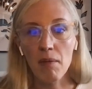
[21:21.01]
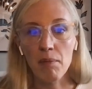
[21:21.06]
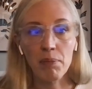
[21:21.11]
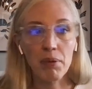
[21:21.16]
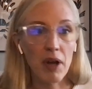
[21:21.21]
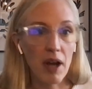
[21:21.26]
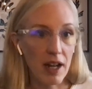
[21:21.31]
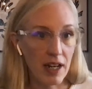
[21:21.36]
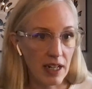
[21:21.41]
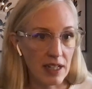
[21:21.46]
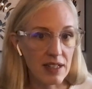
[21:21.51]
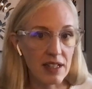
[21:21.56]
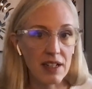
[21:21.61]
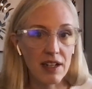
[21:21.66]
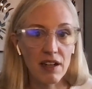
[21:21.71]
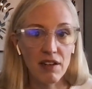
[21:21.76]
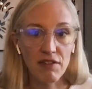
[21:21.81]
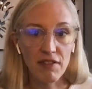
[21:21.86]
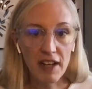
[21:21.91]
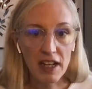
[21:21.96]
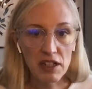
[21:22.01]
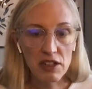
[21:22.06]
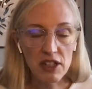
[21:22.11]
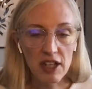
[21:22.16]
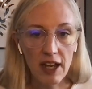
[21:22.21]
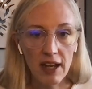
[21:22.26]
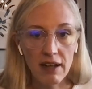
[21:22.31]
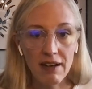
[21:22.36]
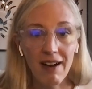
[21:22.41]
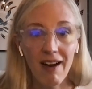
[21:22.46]
product and
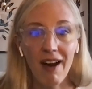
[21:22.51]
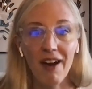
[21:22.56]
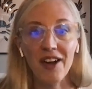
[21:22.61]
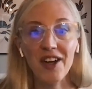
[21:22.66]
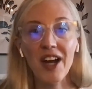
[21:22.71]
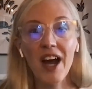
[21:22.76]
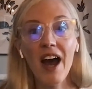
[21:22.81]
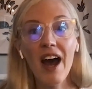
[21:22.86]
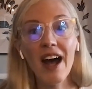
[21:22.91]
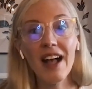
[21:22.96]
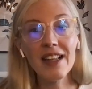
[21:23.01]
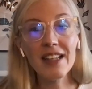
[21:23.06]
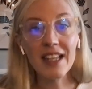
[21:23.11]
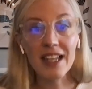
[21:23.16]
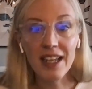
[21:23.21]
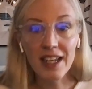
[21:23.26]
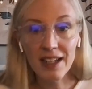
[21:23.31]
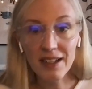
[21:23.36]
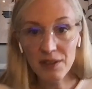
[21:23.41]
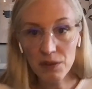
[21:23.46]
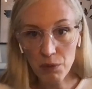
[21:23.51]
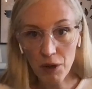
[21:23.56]
innovation, our colleagues